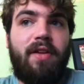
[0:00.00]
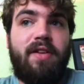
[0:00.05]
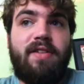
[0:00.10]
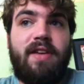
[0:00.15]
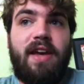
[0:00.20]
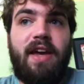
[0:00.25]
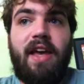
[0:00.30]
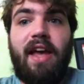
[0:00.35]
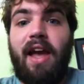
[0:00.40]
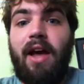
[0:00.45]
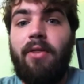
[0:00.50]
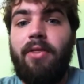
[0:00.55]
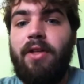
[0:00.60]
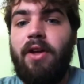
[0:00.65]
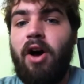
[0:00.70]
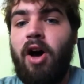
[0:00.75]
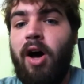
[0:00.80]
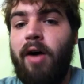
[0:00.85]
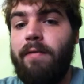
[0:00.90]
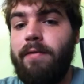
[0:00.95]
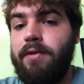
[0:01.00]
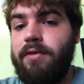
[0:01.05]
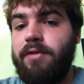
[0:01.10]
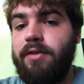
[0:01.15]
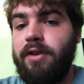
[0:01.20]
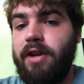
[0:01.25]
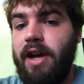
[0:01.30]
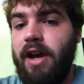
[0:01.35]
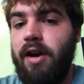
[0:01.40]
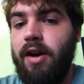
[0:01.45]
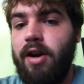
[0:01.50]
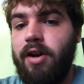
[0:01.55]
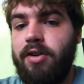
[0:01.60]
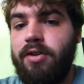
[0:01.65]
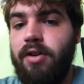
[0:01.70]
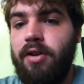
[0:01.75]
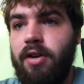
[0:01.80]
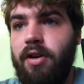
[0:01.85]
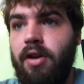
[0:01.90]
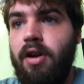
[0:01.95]
that taking out the officer
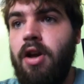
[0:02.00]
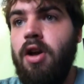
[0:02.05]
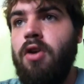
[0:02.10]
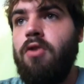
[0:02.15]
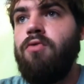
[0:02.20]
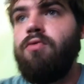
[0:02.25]
character